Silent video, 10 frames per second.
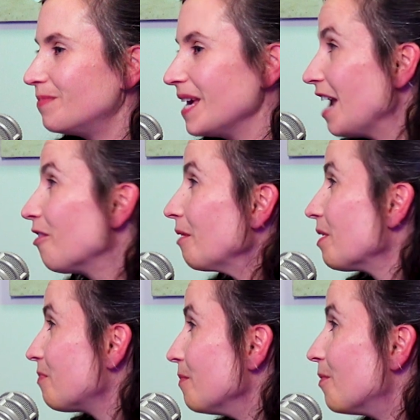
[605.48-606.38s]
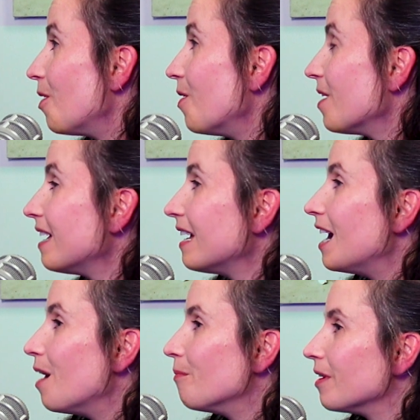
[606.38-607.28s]
be angry with people,
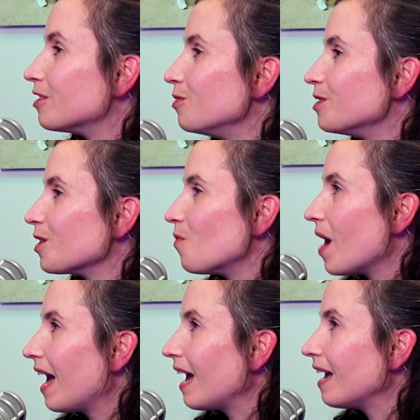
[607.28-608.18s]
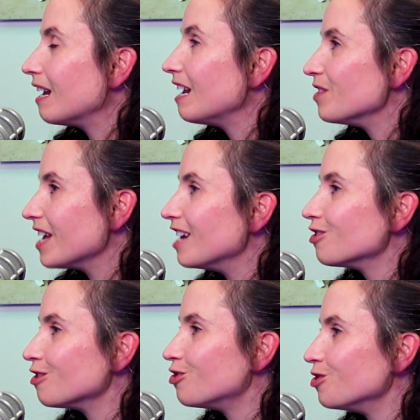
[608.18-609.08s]
but choosing a way and an
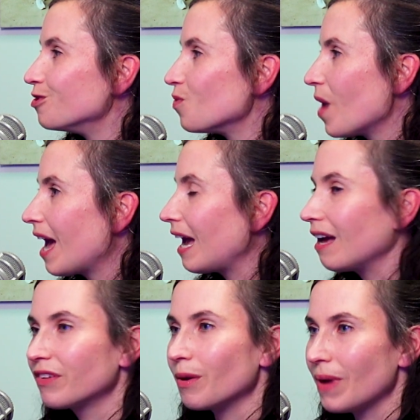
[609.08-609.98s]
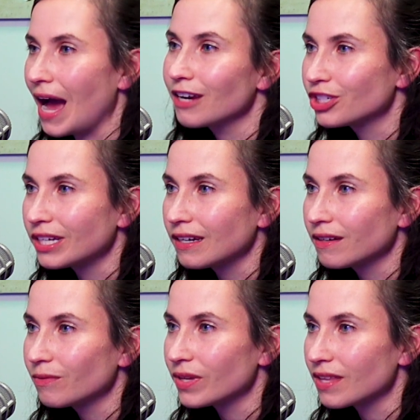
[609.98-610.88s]
invitation to choose a way of
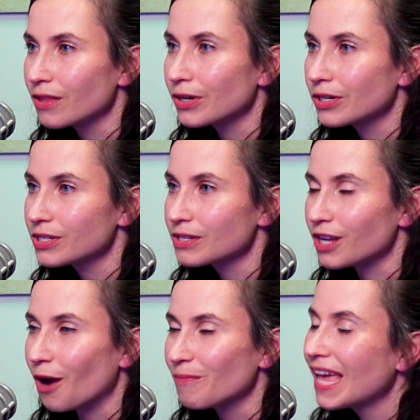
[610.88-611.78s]
compassion with others. So